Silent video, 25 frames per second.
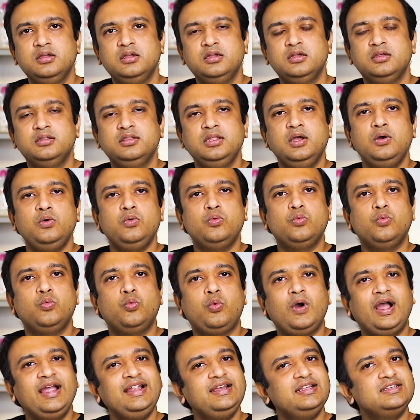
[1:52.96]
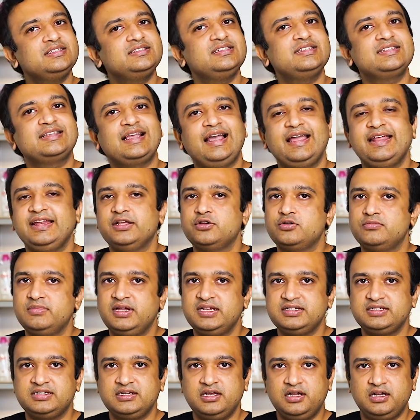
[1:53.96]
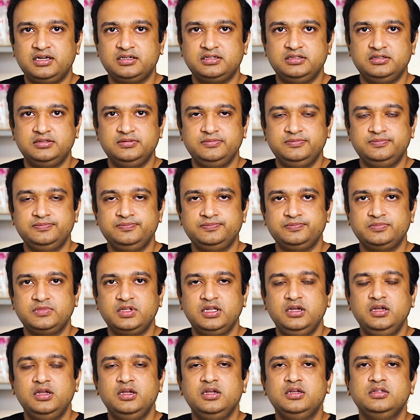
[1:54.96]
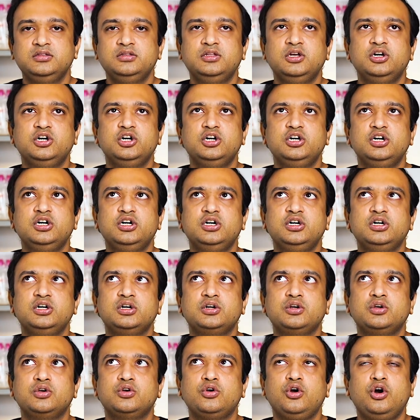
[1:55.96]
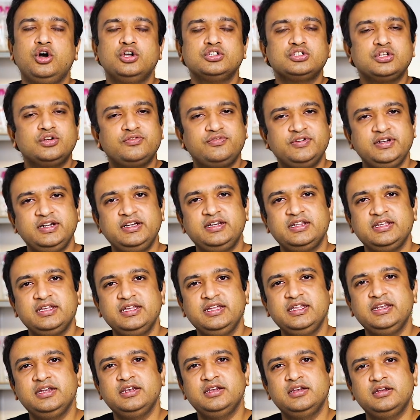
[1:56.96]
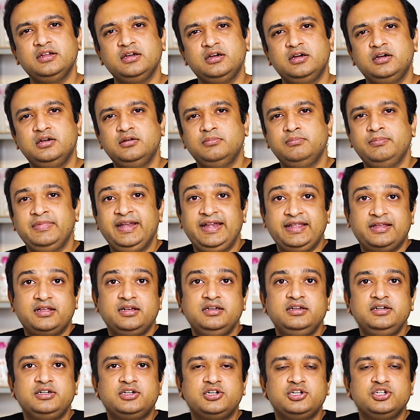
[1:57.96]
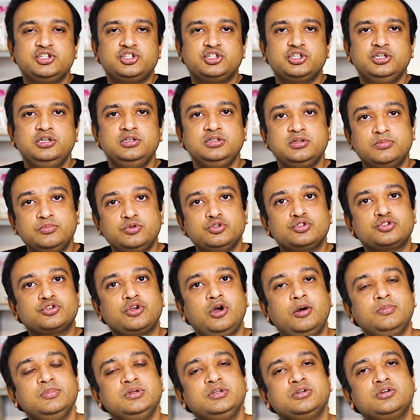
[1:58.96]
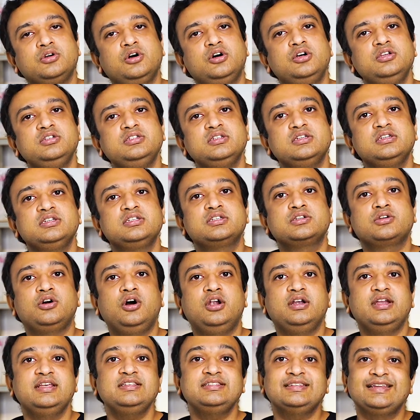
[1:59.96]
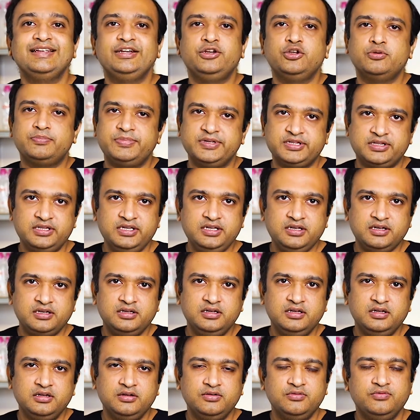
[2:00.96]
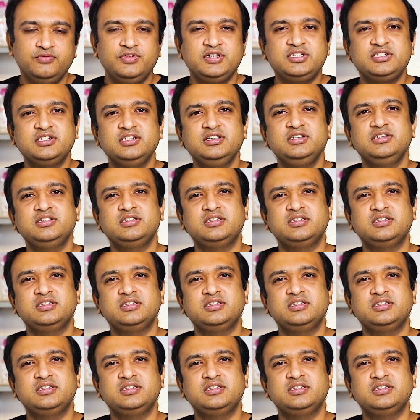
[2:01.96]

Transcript: Now, why does this gynecomastia occur? The cause of it in medical literature, the most common cause is called as idiopathic, which is